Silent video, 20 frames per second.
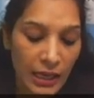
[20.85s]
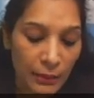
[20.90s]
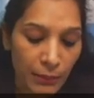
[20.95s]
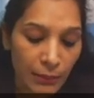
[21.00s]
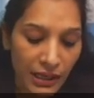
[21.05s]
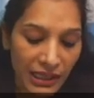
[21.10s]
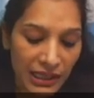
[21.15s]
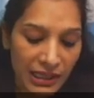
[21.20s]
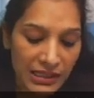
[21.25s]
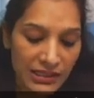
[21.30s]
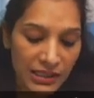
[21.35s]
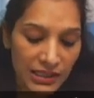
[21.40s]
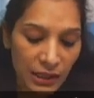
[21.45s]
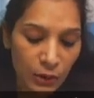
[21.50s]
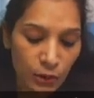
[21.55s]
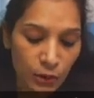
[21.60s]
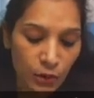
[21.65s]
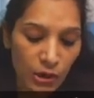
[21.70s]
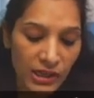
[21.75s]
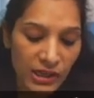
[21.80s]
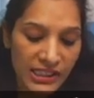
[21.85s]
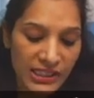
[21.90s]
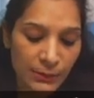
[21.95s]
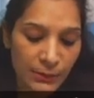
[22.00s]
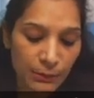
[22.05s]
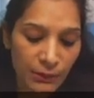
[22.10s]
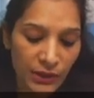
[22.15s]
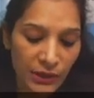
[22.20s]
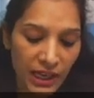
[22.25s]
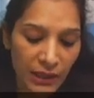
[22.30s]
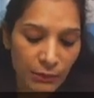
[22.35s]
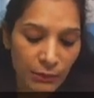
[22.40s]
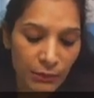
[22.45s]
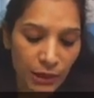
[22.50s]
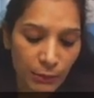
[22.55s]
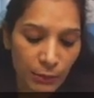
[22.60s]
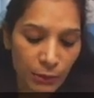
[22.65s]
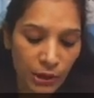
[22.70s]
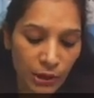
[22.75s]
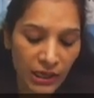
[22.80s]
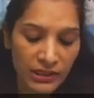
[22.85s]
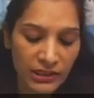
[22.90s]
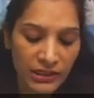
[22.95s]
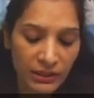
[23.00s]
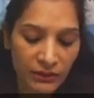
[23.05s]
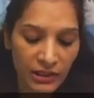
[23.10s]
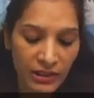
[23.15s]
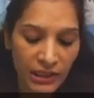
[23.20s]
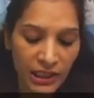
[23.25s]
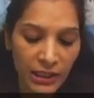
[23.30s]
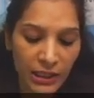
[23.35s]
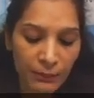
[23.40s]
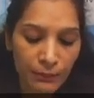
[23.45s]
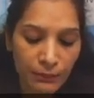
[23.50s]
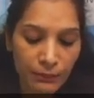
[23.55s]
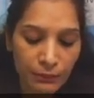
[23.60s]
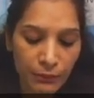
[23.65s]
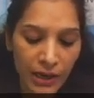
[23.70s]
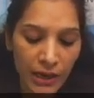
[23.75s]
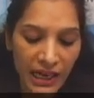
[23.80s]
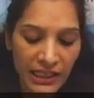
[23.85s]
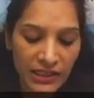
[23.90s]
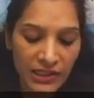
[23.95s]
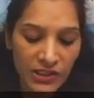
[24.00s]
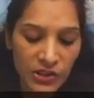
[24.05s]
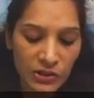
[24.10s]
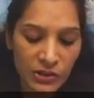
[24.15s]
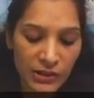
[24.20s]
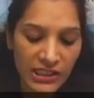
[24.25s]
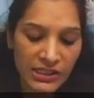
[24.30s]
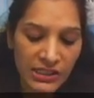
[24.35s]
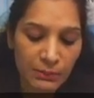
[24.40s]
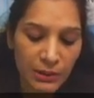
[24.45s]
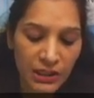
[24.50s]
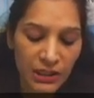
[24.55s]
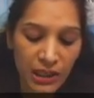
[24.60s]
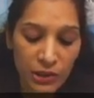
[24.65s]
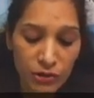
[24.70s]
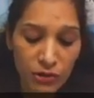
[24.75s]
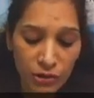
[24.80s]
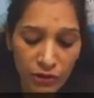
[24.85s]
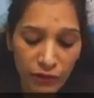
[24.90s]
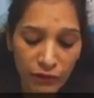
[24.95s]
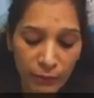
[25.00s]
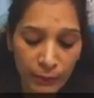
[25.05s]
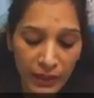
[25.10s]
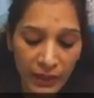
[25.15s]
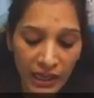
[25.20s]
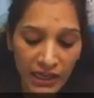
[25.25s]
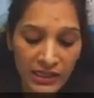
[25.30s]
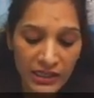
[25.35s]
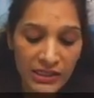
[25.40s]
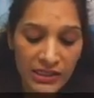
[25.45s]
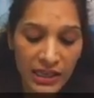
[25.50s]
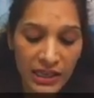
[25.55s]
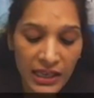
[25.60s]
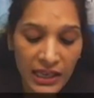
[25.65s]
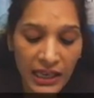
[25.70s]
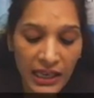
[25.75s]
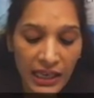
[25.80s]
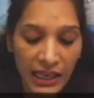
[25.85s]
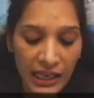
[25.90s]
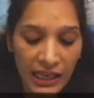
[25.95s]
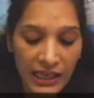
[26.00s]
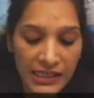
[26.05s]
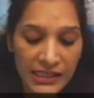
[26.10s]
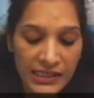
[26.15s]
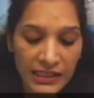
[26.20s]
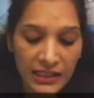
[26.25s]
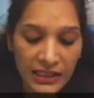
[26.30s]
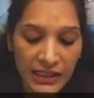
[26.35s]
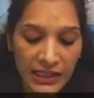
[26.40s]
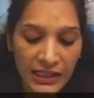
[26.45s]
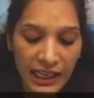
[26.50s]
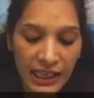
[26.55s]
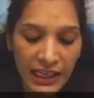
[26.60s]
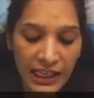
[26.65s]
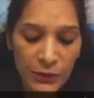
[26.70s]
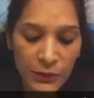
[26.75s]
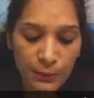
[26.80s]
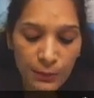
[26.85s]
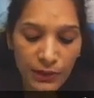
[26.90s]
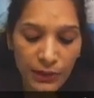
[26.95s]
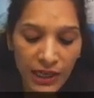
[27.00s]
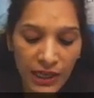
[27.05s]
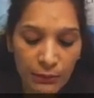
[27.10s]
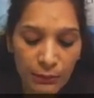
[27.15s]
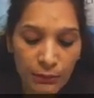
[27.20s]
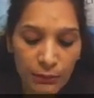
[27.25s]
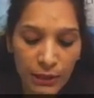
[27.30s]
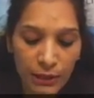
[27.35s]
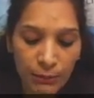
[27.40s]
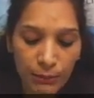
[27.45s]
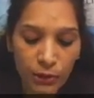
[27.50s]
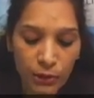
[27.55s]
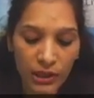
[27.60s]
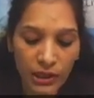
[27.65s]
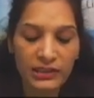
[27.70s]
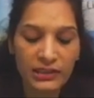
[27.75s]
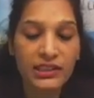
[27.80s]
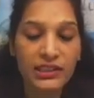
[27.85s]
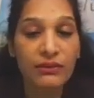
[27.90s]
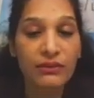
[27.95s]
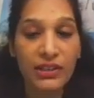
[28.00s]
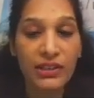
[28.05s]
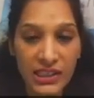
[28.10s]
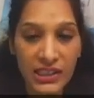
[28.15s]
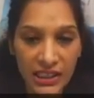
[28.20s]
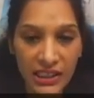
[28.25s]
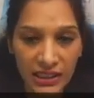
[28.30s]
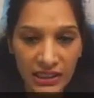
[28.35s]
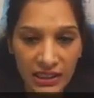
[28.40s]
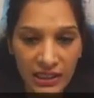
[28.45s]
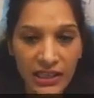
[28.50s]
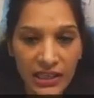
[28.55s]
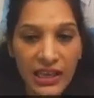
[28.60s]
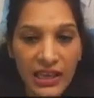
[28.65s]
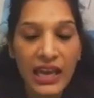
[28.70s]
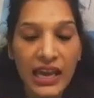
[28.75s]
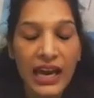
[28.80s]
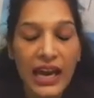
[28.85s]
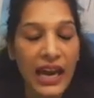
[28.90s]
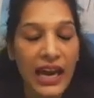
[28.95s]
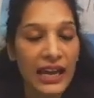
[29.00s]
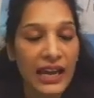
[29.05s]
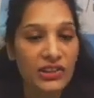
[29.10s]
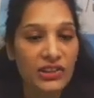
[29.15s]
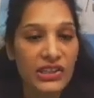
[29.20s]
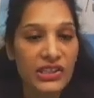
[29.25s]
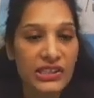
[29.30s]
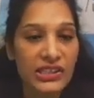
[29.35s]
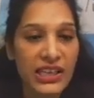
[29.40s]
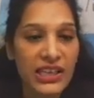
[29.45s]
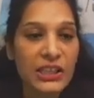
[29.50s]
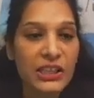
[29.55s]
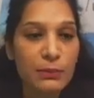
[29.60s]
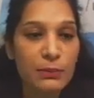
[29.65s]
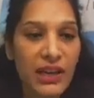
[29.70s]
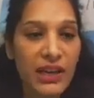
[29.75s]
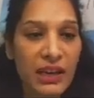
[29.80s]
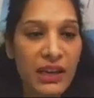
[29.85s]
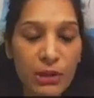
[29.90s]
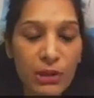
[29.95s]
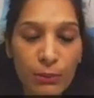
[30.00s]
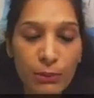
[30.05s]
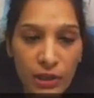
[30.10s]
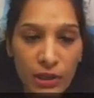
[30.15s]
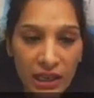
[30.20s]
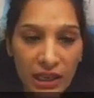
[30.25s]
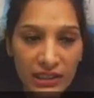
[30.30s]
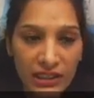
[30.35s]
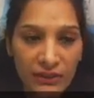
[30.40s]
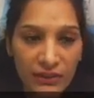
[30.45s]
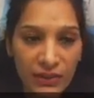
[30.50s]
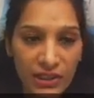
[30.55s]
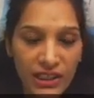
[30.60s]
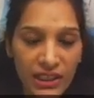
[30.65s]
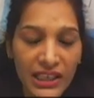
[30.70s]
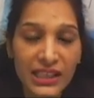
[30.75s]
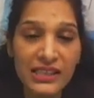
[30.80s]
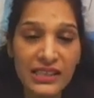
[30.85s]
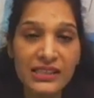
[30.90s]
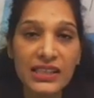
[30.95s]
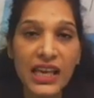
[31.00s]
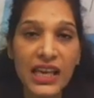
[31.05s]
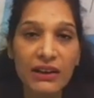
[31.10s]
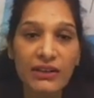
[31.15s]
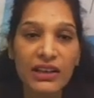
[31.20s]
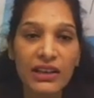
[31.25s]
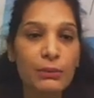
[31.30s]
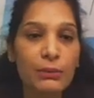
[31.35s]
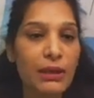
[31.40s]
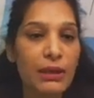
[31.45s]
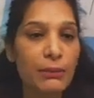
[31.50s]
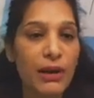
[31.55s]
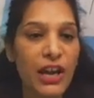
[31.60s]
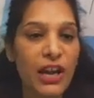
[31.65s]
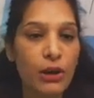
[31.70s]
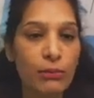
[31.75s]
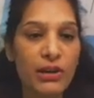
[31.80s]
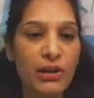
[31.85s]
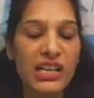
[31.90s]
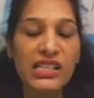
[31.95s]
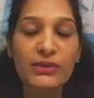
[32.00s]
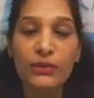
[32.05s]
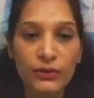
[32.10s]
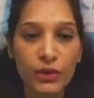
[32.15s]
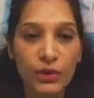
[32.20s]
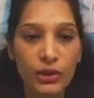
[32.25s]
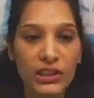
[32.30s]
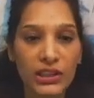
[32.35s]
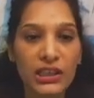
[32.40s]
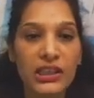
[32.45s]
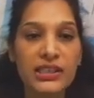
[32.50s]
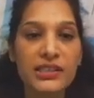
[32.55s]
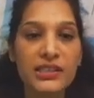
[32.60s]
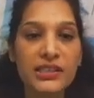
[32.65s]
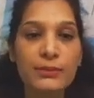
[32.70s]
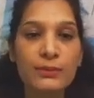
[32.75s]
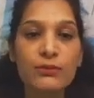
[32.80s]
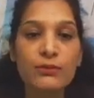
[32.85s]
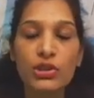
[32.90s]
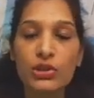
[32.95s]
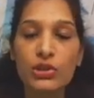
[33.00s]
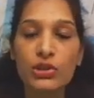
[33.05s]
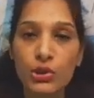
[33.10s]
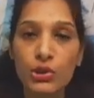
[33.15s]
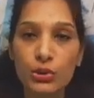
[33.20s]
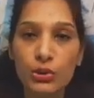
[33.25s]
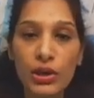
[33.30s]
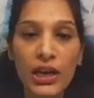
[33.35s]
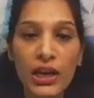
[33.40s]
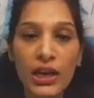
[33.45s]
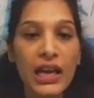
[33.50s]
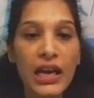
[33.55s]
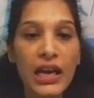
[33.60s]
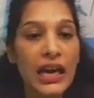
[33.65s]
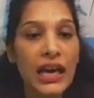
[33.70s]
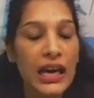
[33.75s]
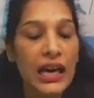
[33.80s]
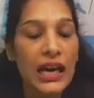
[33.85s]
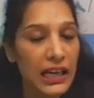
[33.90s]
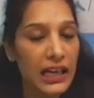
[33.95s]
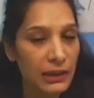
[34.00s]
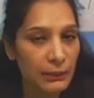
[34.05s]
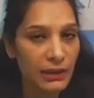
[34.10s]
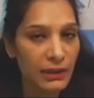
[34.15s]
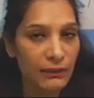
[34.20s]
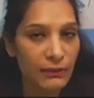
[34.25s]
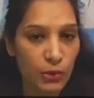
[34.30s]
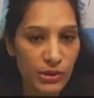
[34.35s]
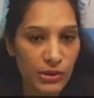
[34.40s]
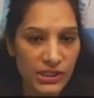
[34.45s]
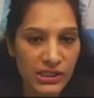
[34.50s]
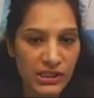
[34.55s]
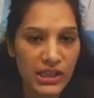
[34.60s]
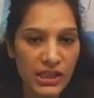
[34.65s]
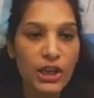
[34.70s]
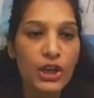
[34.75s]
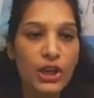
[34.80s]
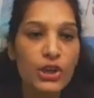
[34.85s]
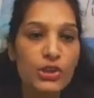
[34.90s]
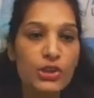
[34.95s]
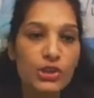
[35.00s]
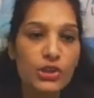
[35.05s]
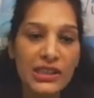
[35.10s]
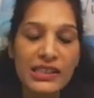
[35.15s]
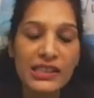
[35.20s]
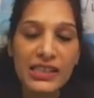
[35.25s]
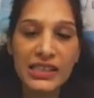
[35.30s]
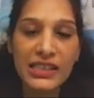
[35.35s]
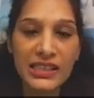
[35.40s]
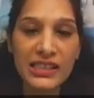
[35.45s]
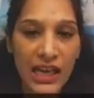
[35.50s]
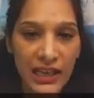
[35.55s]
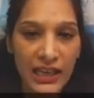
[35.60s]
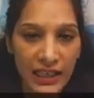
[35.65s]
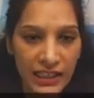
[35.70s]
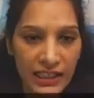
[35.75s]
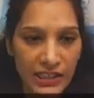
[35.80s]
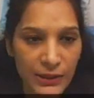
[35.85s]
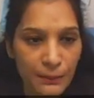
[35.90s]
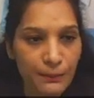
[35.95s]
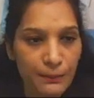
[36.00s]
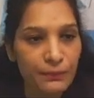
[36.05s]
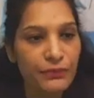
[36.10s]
Because the gross primary productivity minus respiration of plants is net primary productivity. And this net primary productivity is the available biomass for the consumption to herbivores. So this is correct.